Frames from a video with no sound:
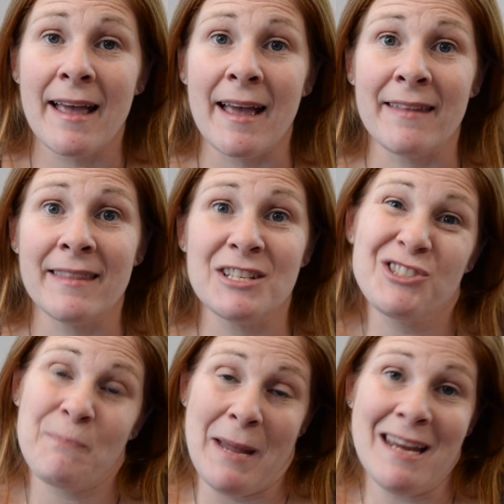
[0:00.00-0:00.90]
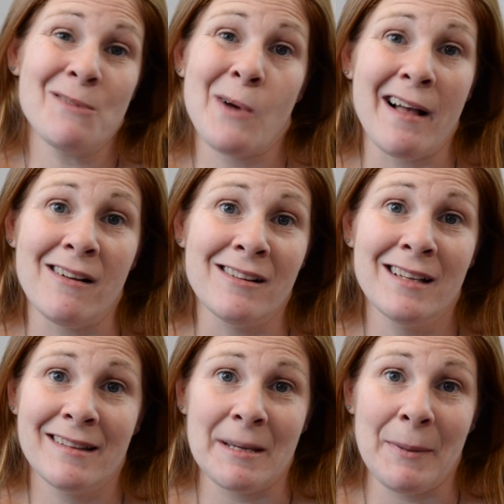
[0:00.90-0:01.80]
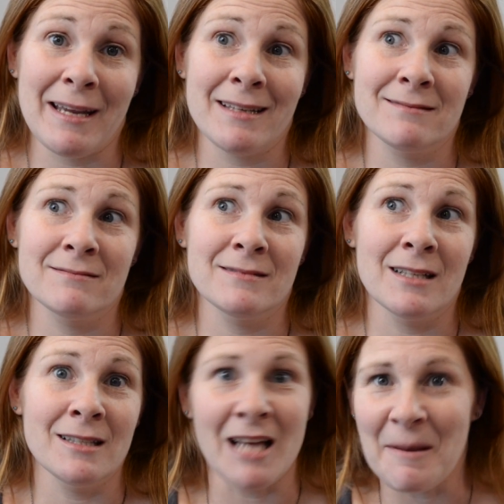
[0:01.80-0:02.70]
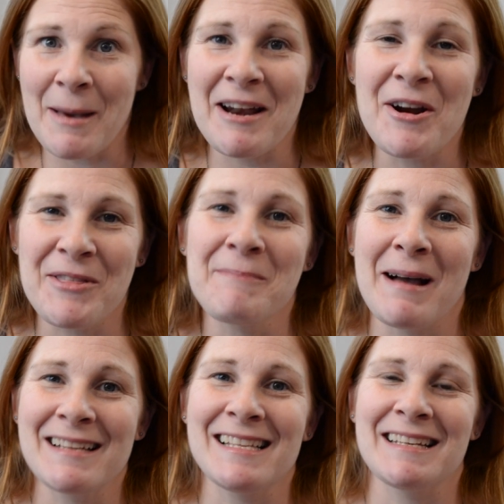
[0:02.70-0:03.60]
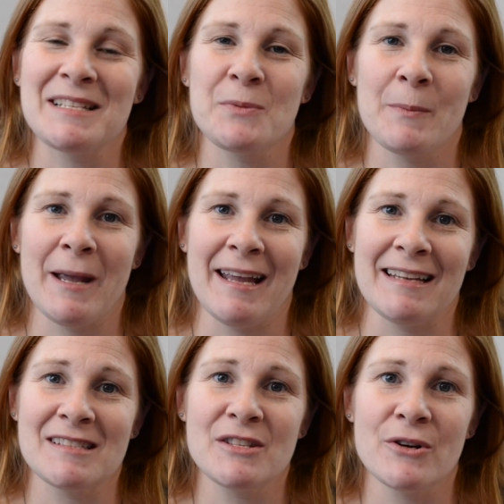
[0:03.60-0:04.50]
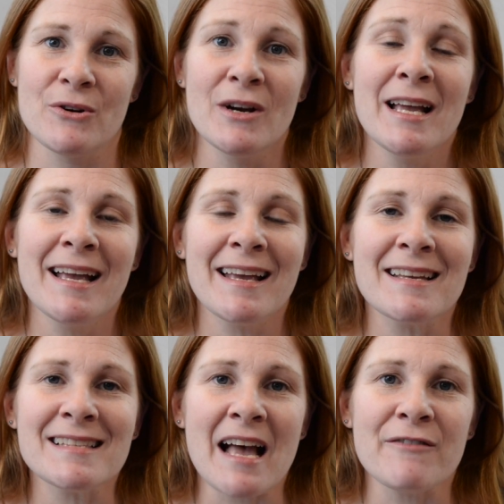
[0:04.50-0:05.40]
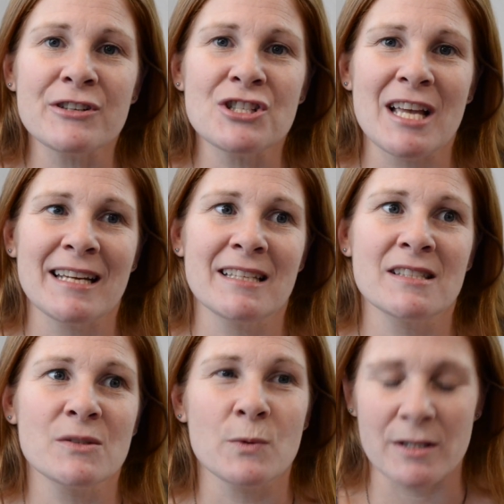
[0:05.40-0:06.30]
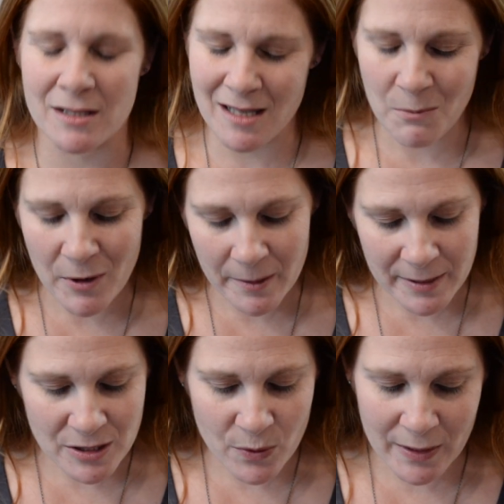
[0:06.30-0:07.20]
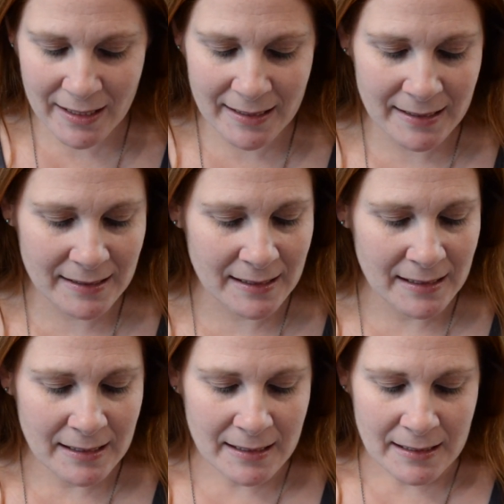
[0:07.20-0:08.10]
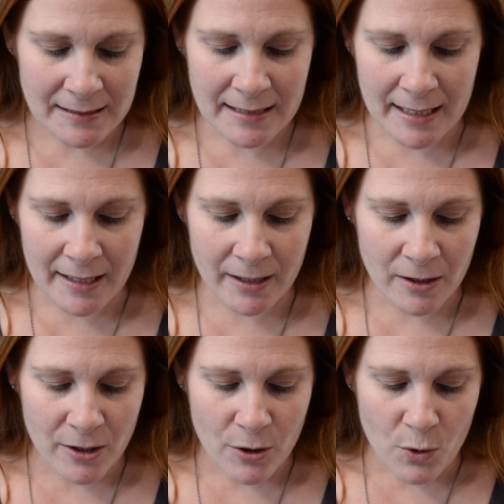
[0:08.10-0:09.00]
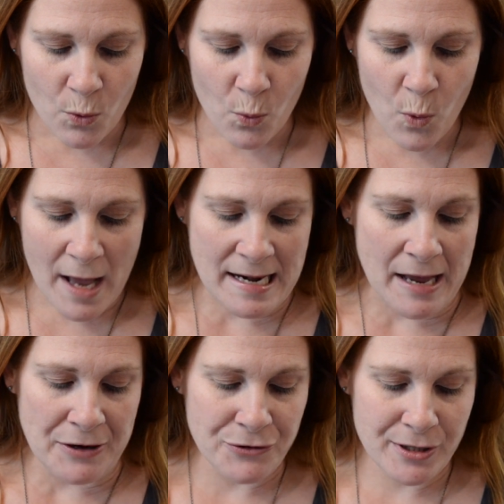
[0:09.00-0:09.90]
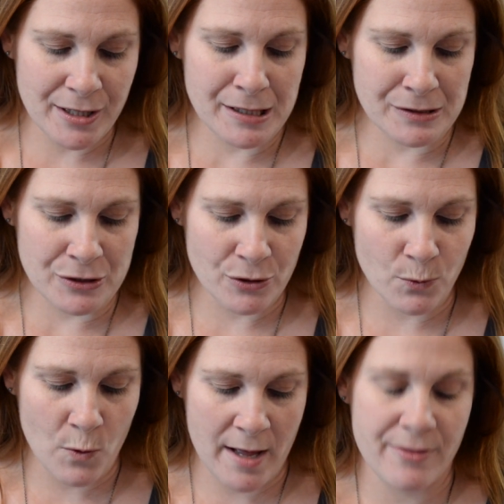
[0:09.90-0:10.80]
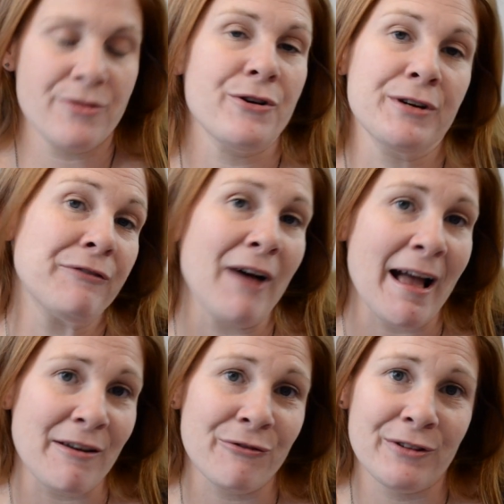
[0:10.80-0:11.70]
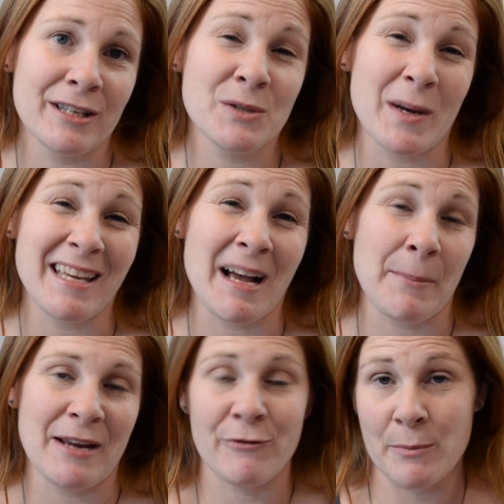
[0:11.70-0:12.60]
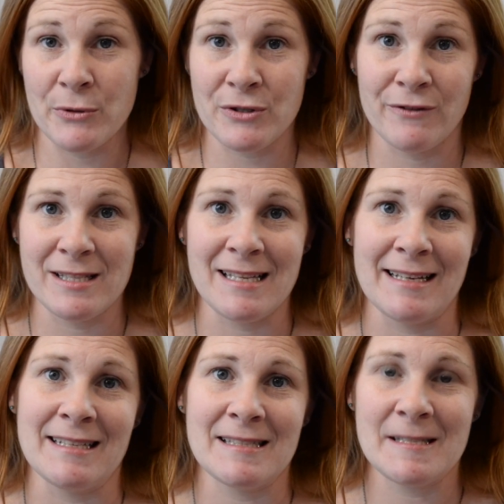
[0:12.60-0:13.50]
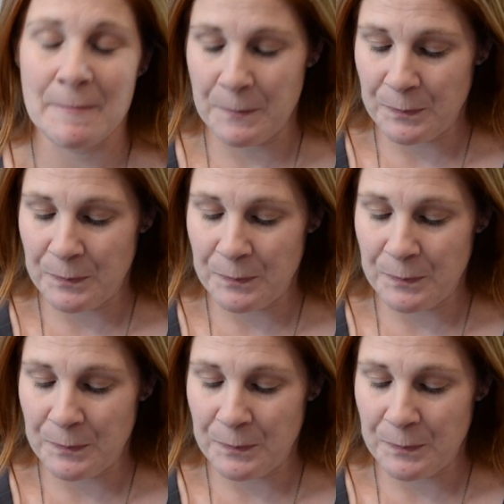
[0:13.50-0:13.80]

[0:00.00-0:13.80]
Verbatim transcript: and they paid well. They paid a lot better than my signings were paying. So his average signings were somewhere between like 100 to 135 is what he got paid for most of his signings.